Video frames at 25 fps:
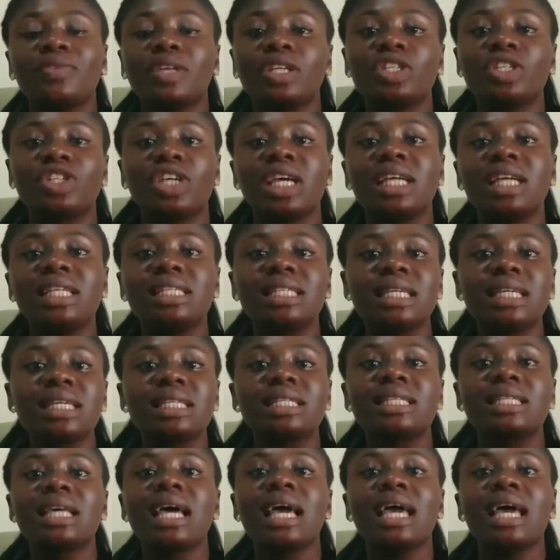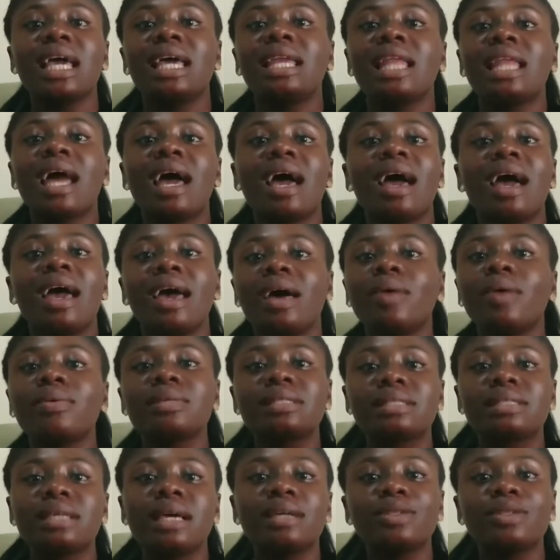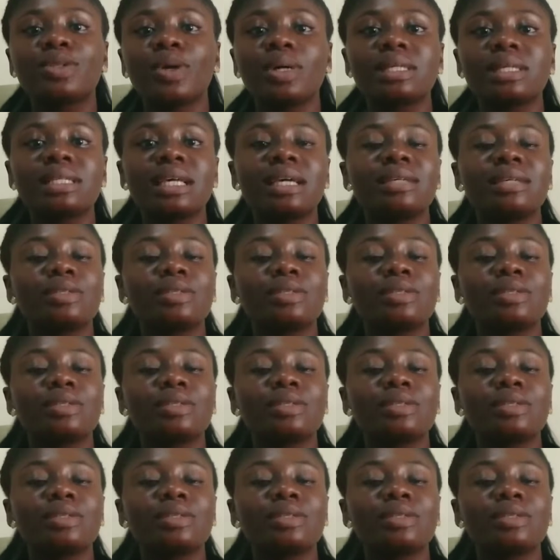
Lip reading: of the changes in our health status.